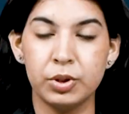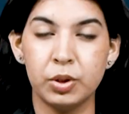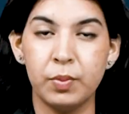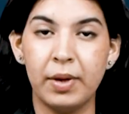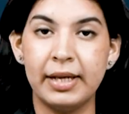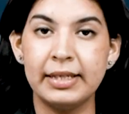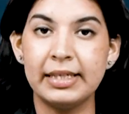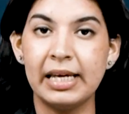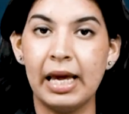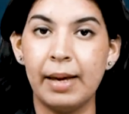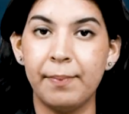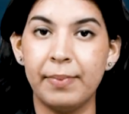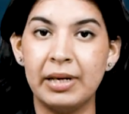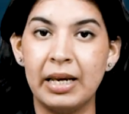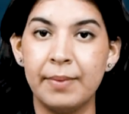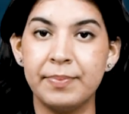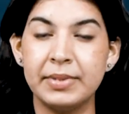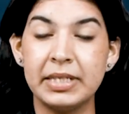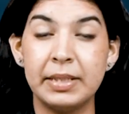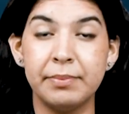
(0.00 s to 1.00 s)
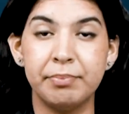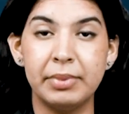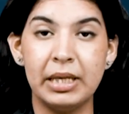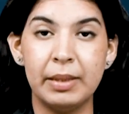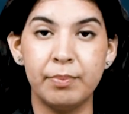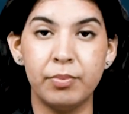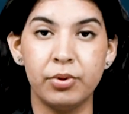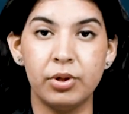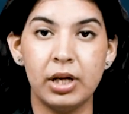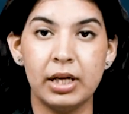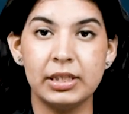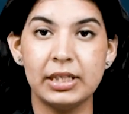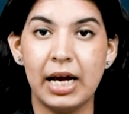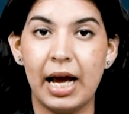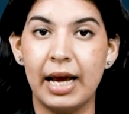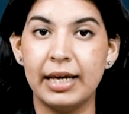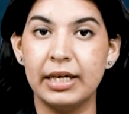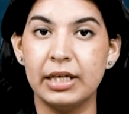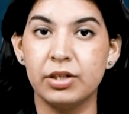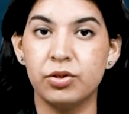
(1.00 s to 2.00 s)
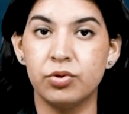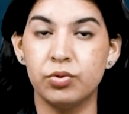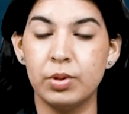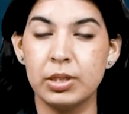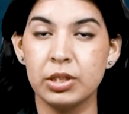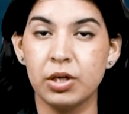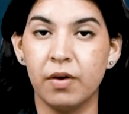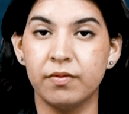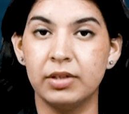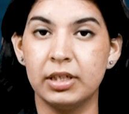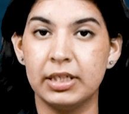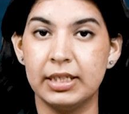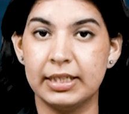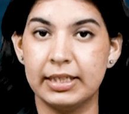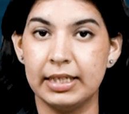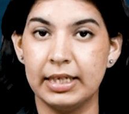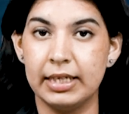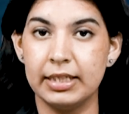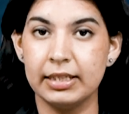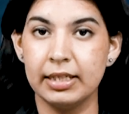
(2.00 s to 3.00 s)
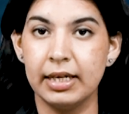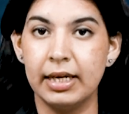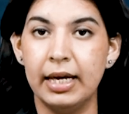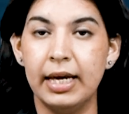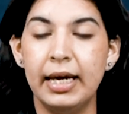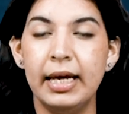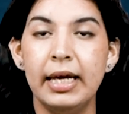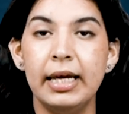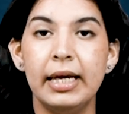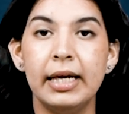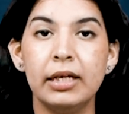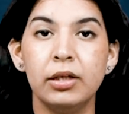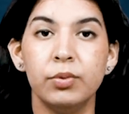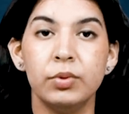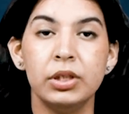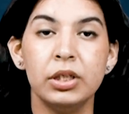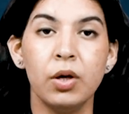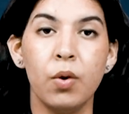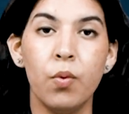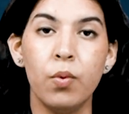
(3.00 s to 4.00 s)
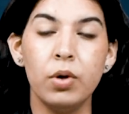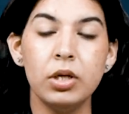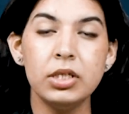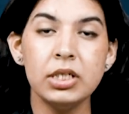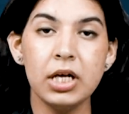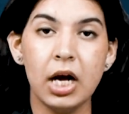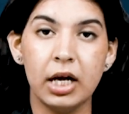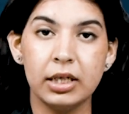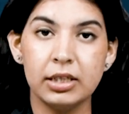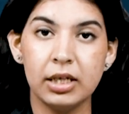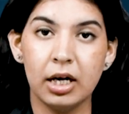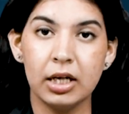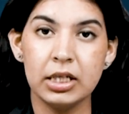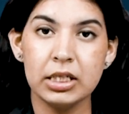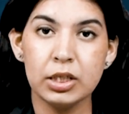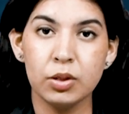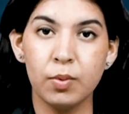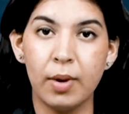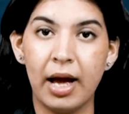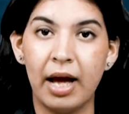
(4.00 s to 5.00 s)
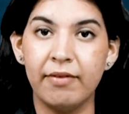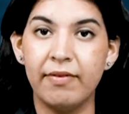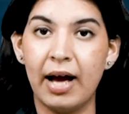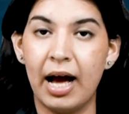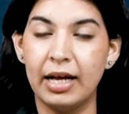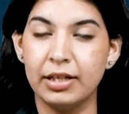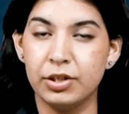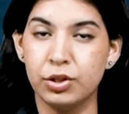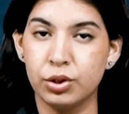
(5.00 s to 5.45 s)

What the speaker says: prevent epilepsy in people at highest risk of the disease, including older adults who have had